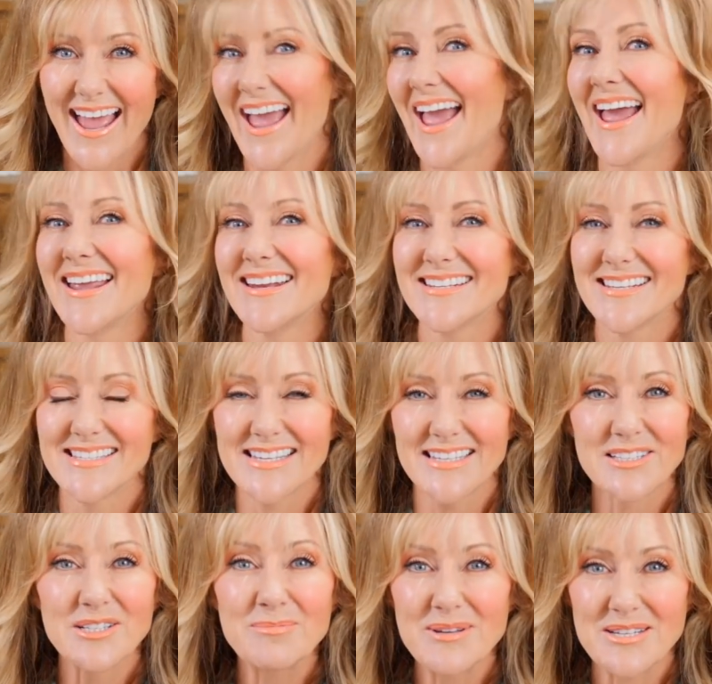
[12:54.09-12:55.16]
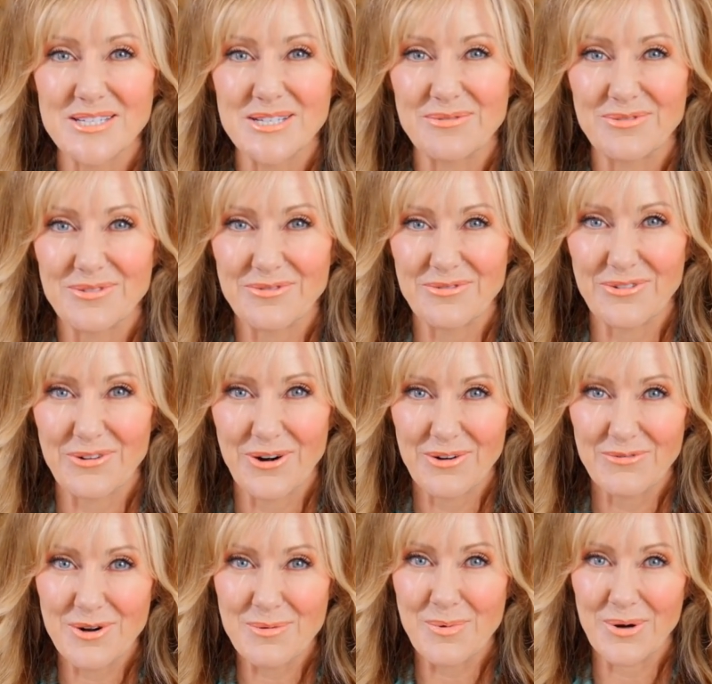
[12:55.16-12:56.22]
and it's a little bit different for
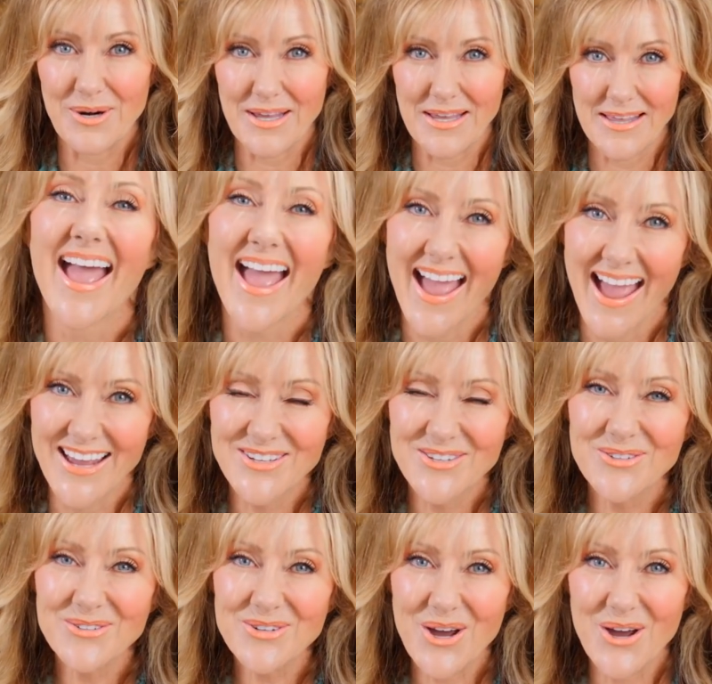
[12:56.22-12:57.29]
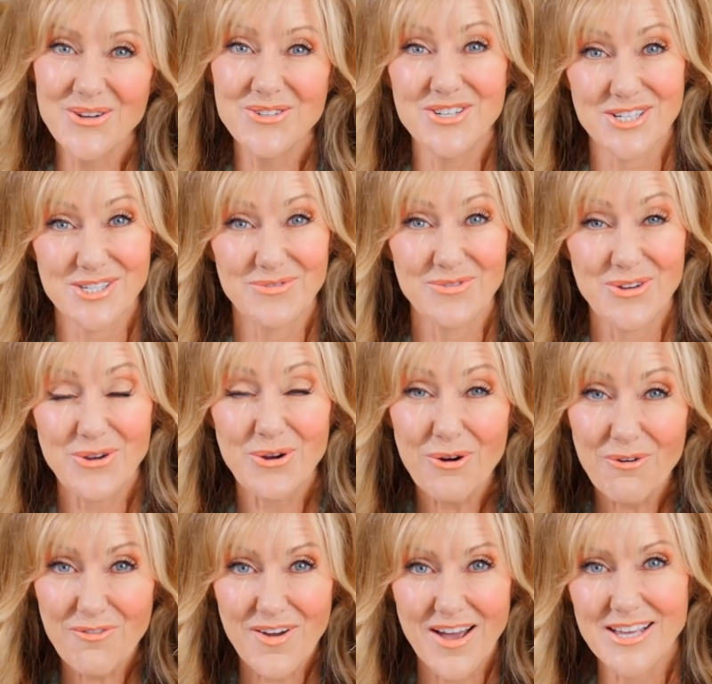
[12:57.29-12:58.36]
everybody, and you'll know just for your
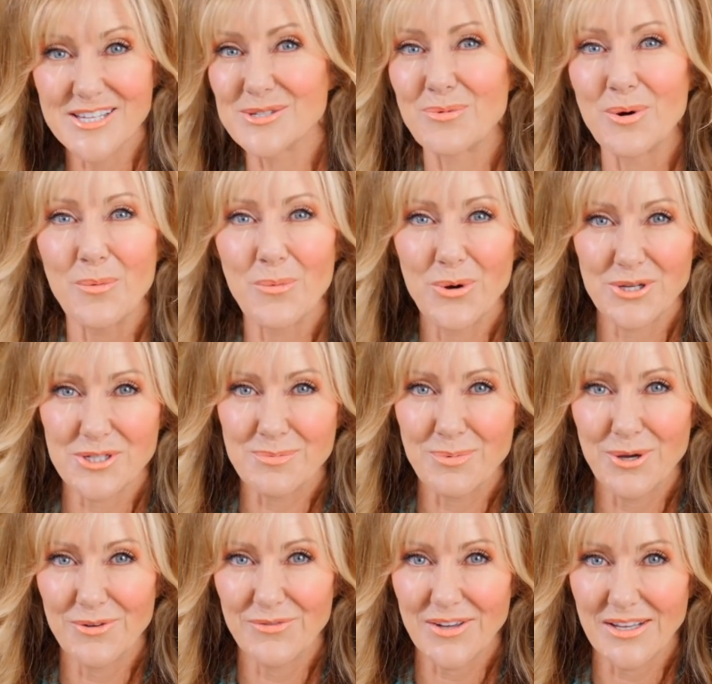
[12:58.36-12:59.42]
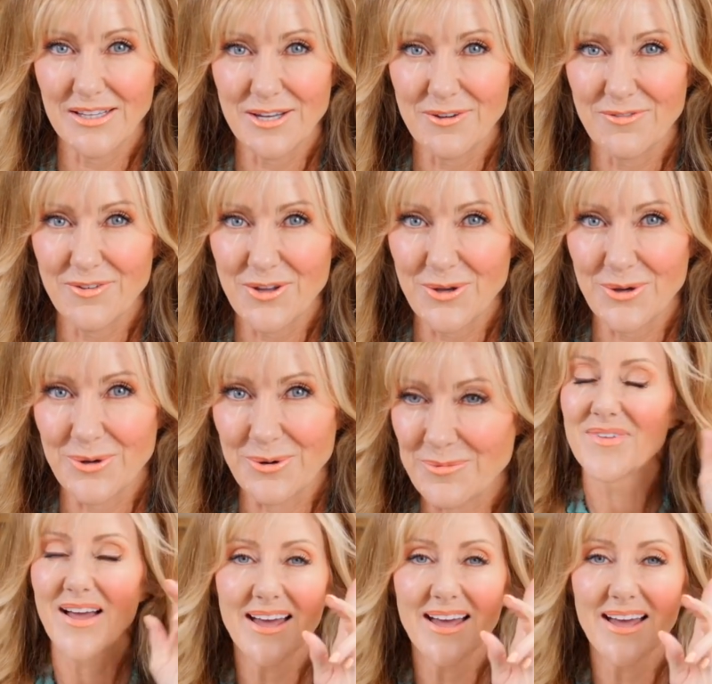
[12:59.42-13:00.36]
face what works perfectly for you.